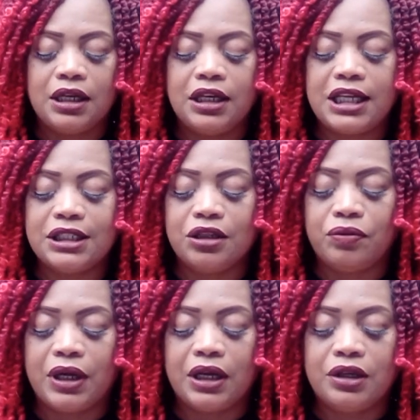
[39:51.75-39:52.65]
and they sitting
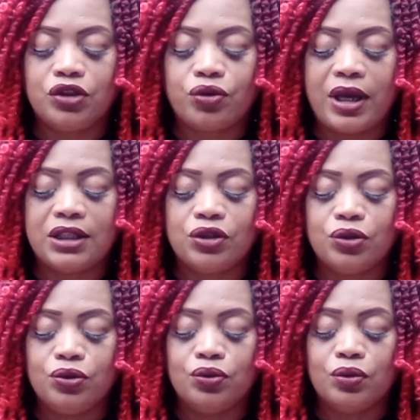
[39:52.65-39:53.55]
around here trying
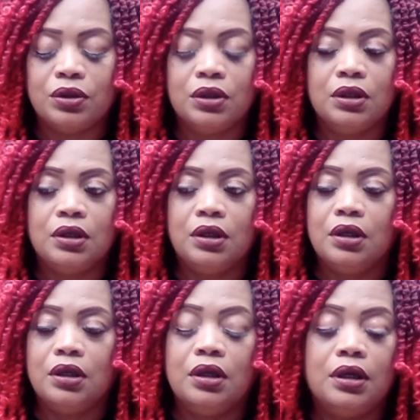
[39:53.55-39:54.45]
to
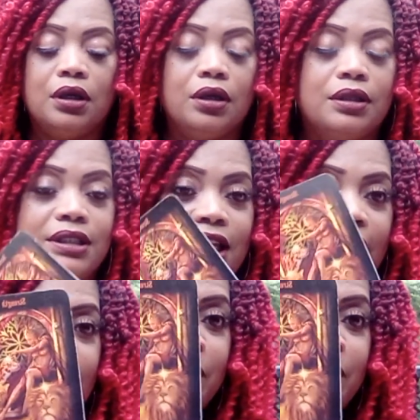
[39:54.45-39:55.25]
tame